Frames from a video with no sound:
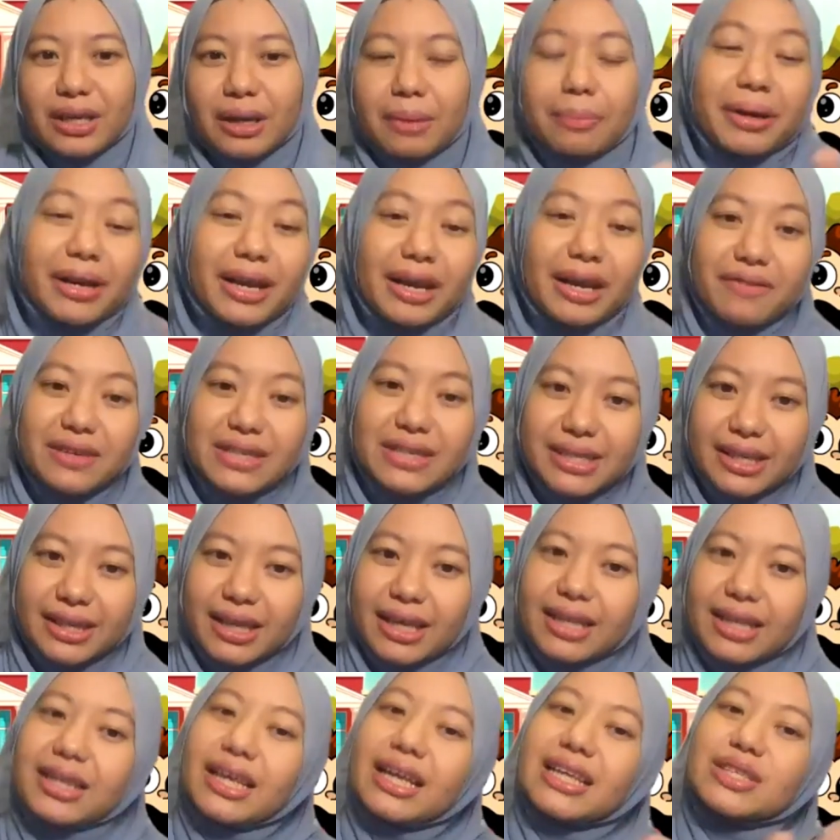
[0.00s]
But having said
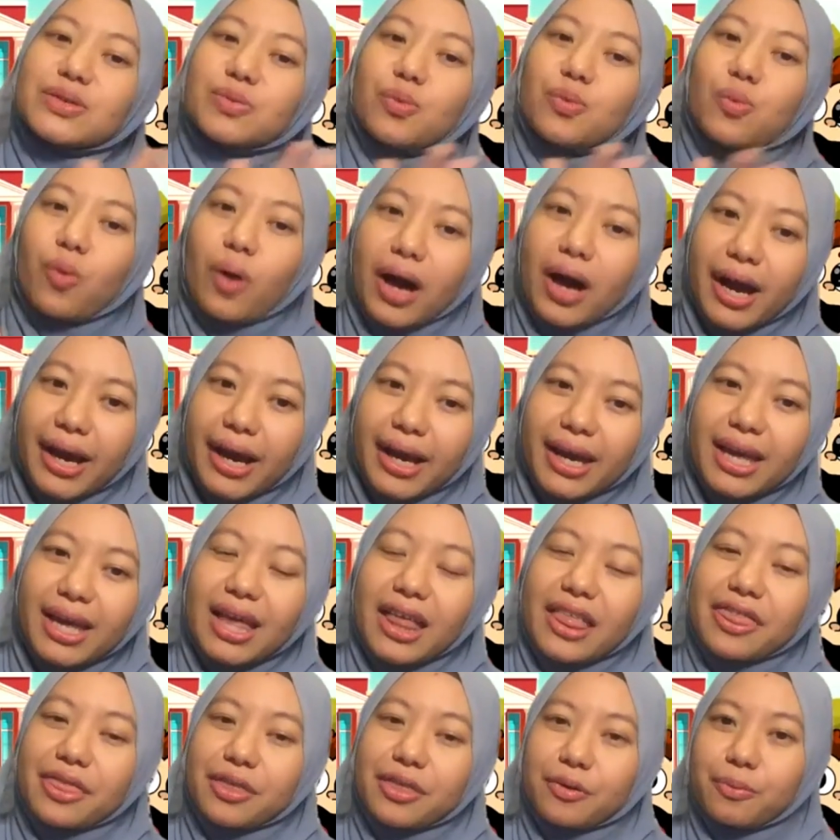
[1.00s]
that, that's why
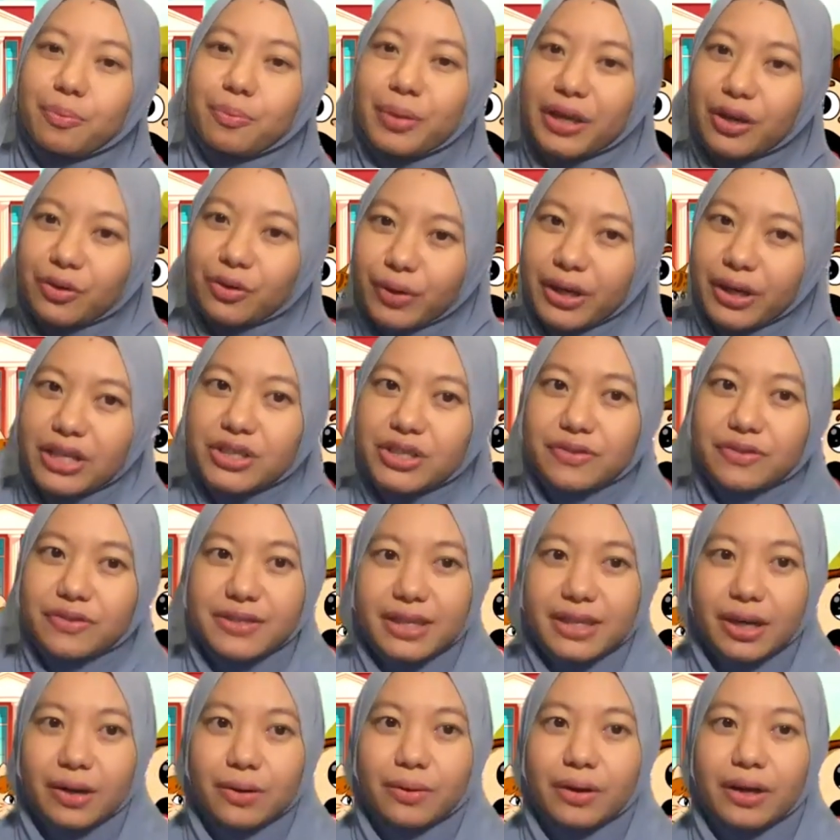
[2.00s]
the big range of
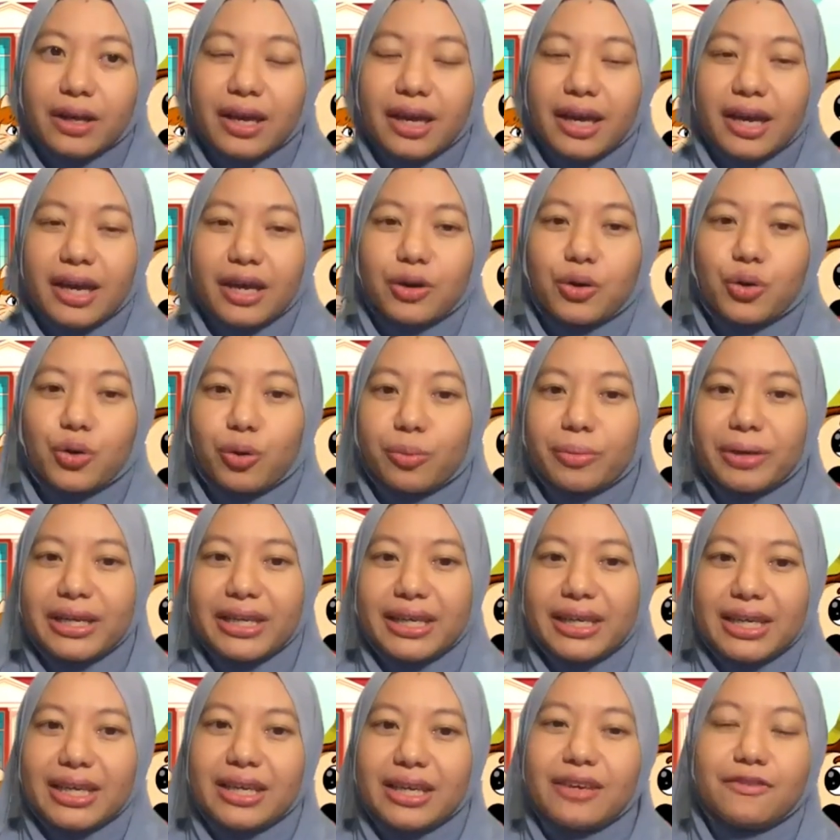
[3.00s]
sound. And
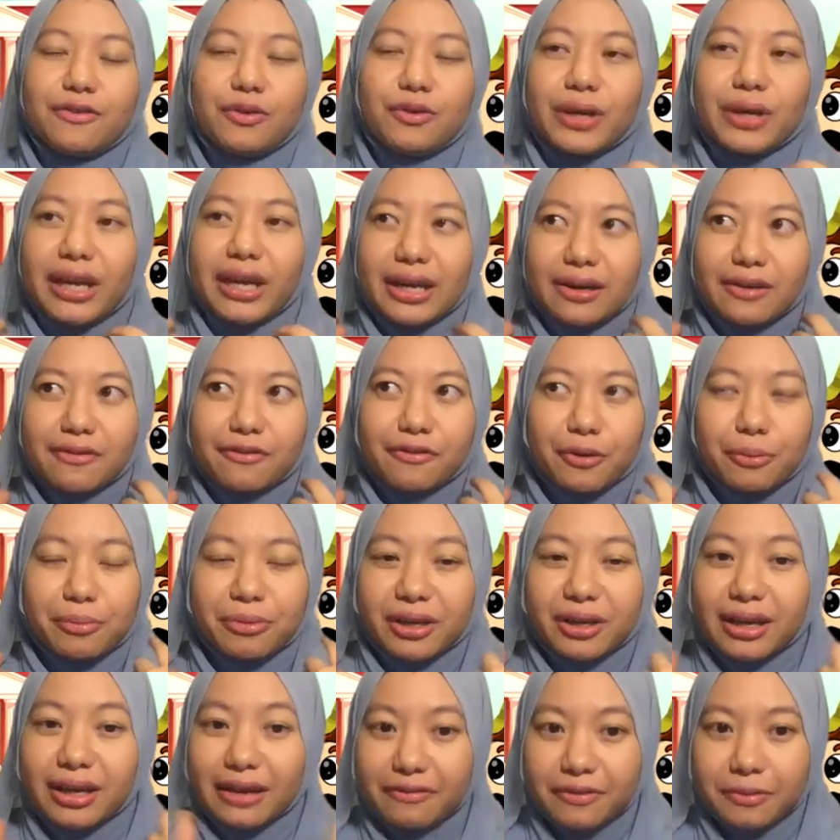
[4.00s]
normally, if you get it from
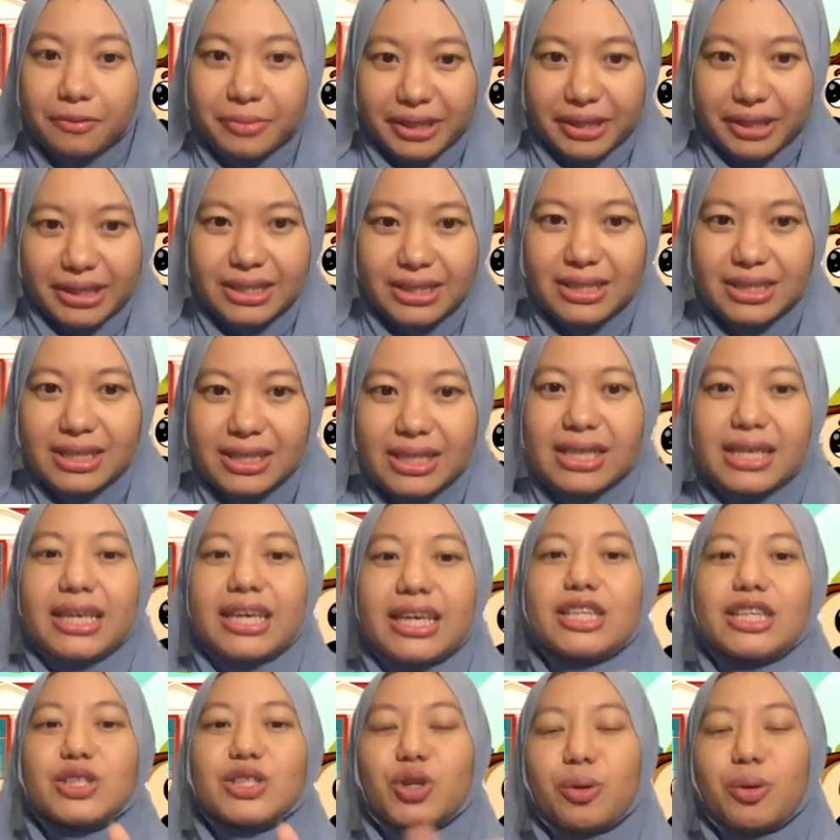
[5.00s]
the government,
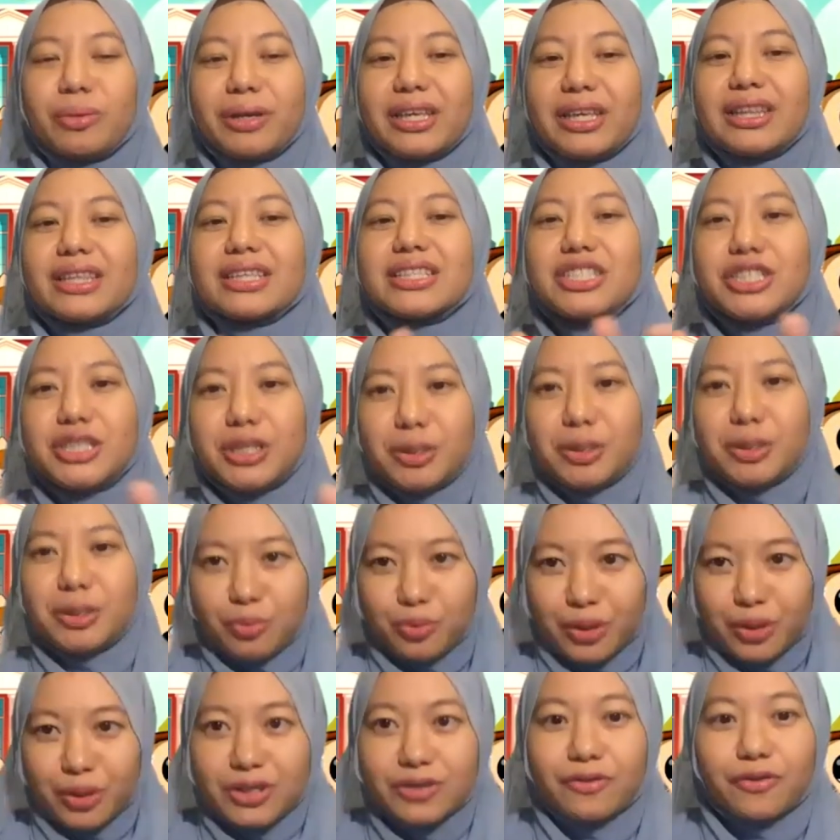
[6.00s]
it's normally the cheap
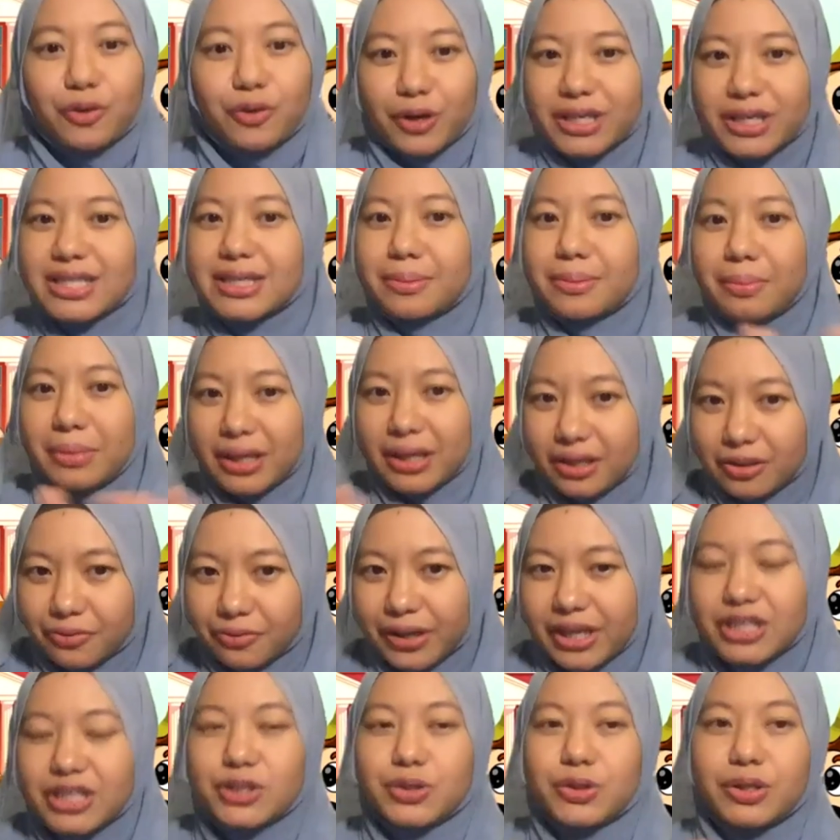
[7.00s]
ones, of course, the middle
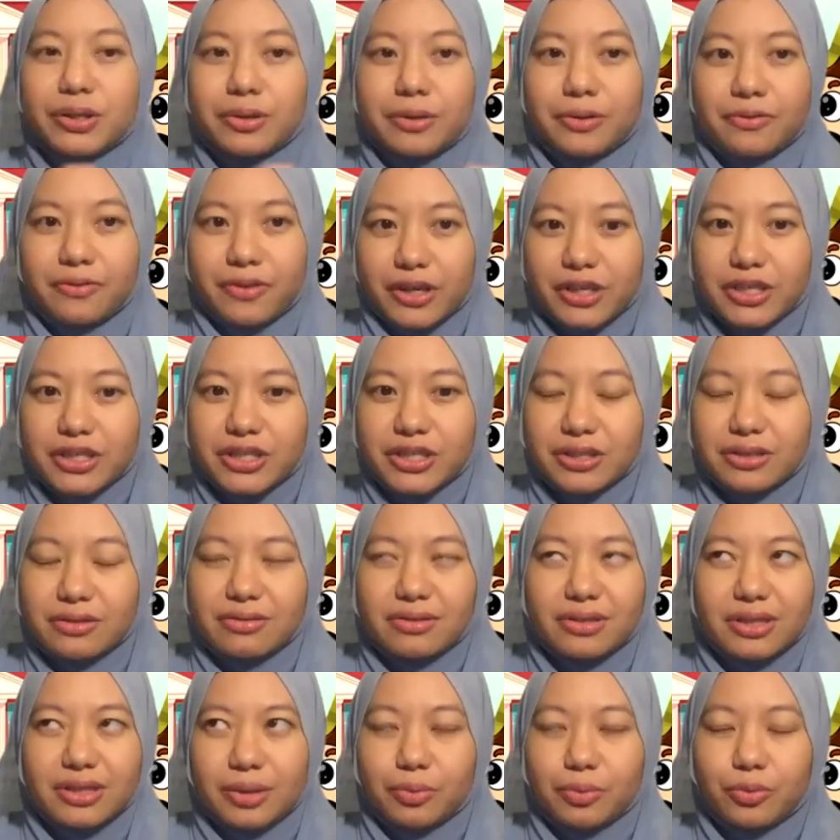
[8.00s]
range to the very
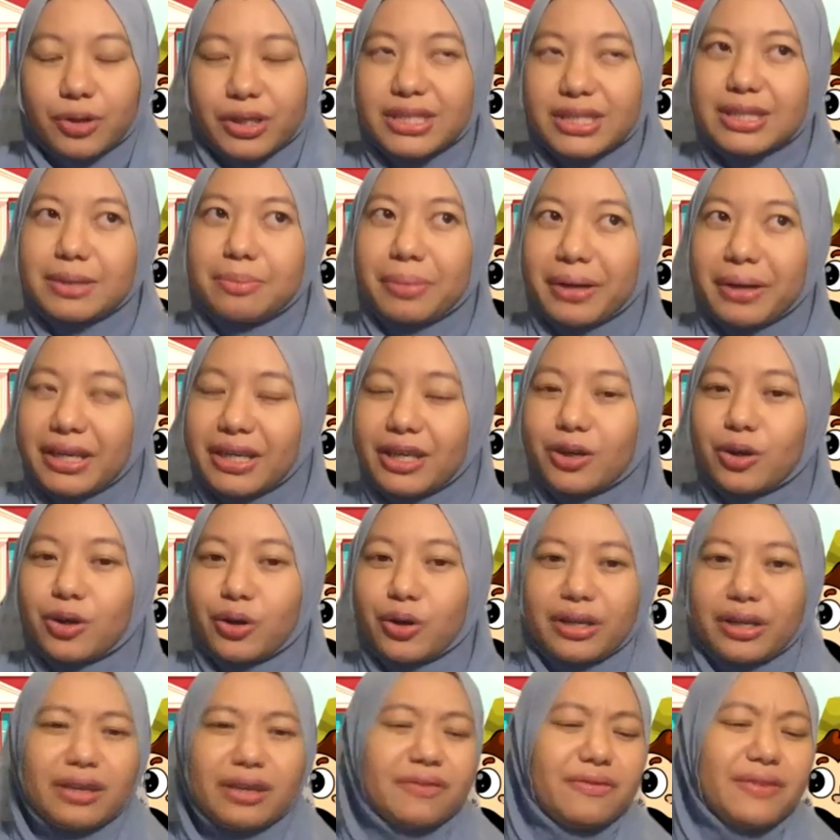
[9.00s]
cheap ones, depending
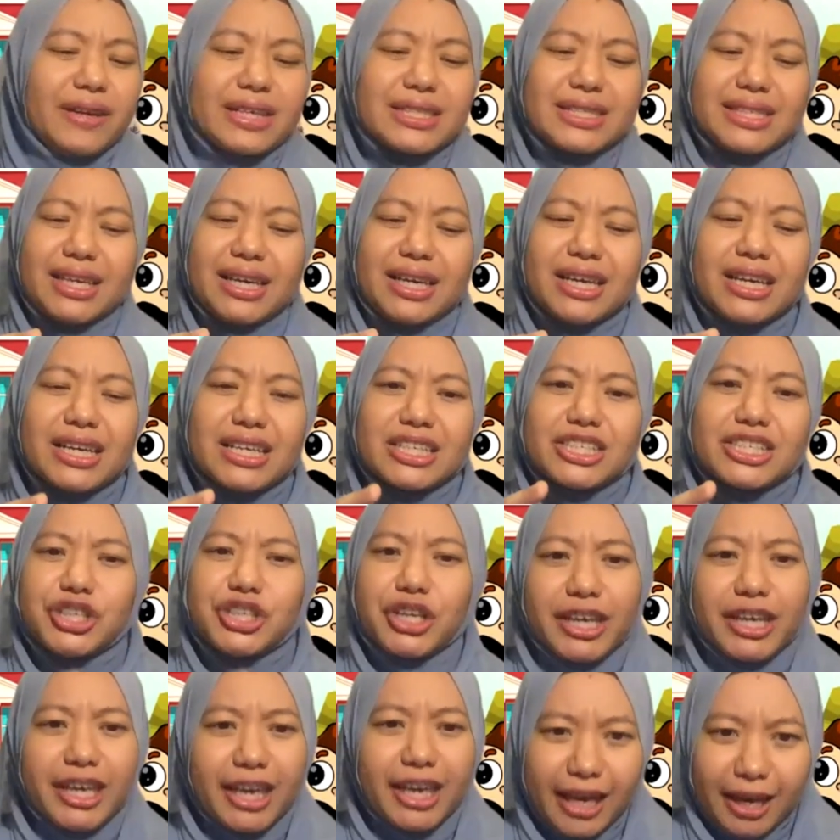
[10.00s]
on if let's say
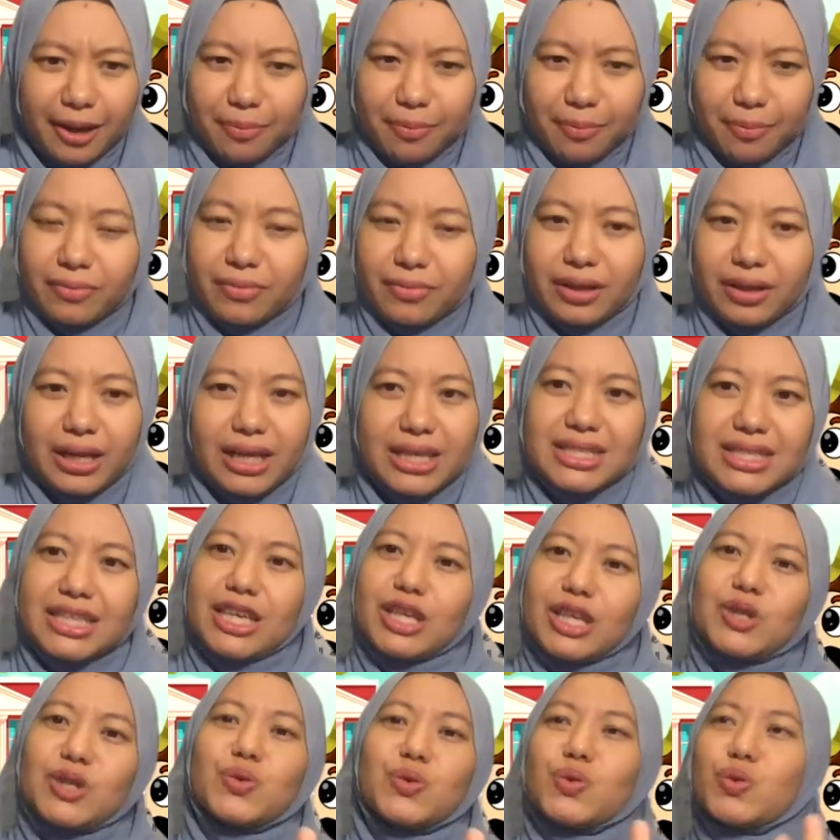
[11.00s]
JKM, let's say
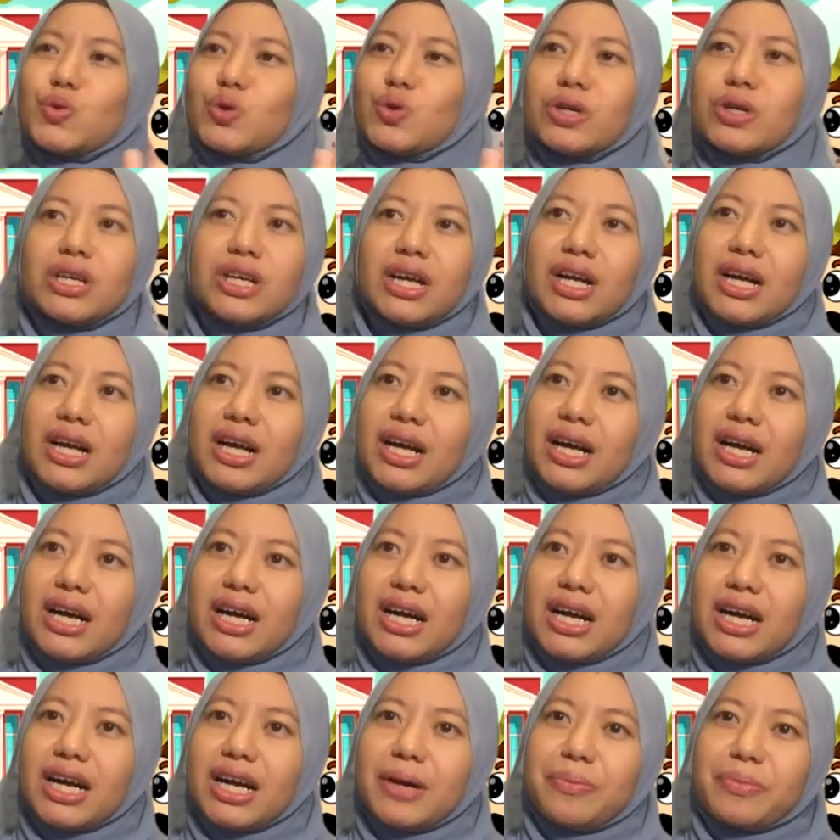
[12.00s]
you
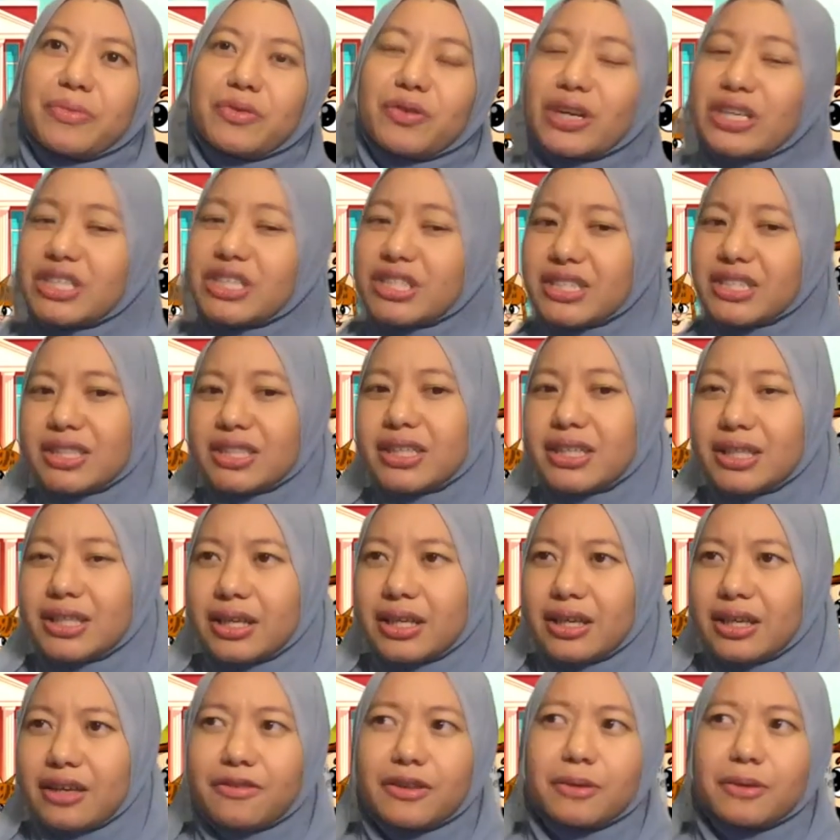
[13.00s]
um, register,
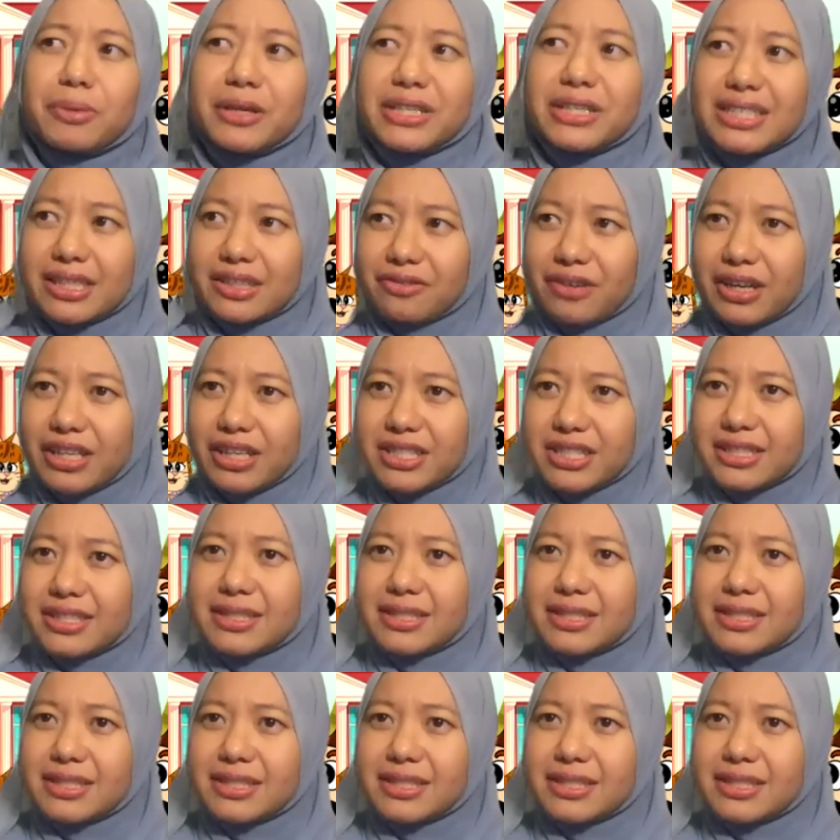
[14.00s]
if the person registers